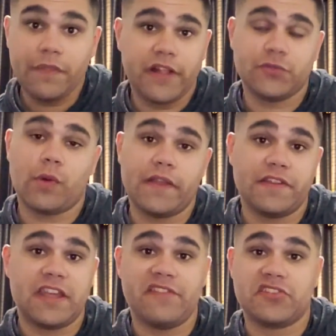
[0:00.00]
that's why the
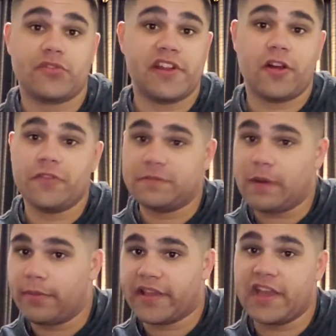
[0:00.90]
Navy has created all these
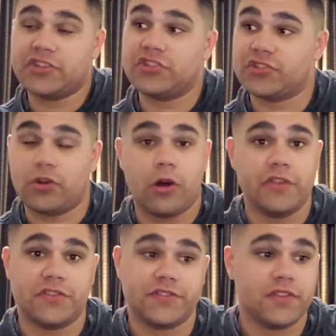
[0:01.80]
publications and all
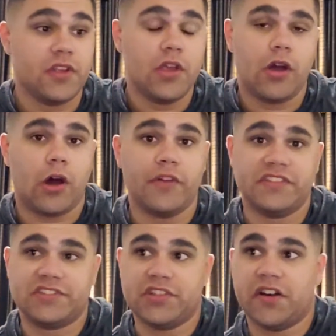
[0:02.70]
this
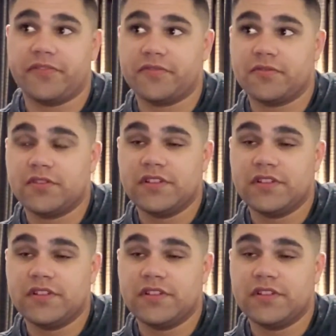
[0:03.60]
stuff,